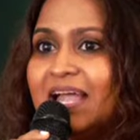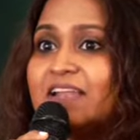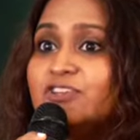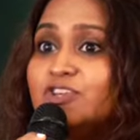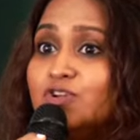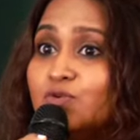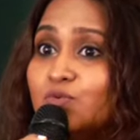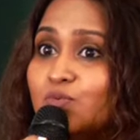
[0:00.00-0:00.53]
and
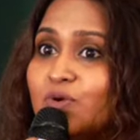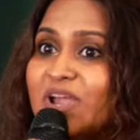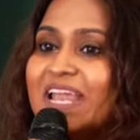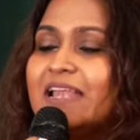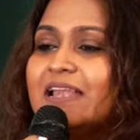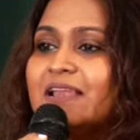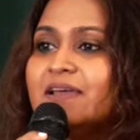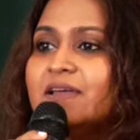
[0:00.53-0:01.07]
you
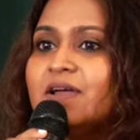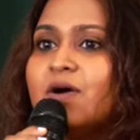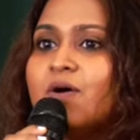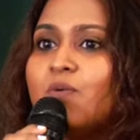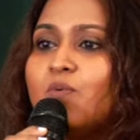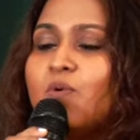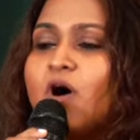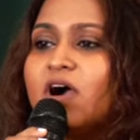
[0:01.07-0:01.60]
will
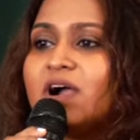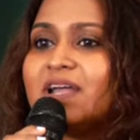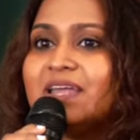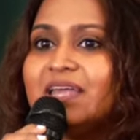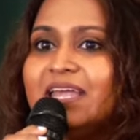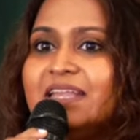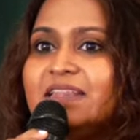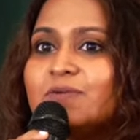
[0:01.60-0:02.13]
walk
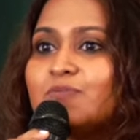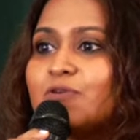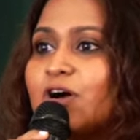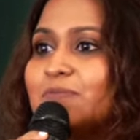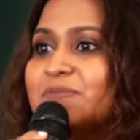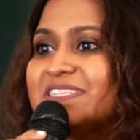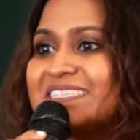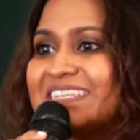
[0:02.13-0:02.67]
in the
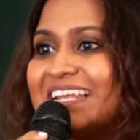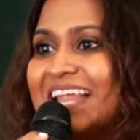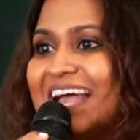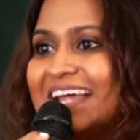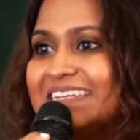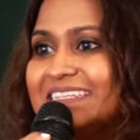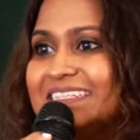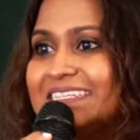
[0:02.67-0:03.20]
promised
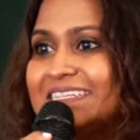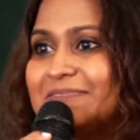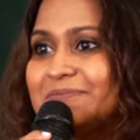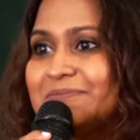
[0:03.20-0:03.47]
land.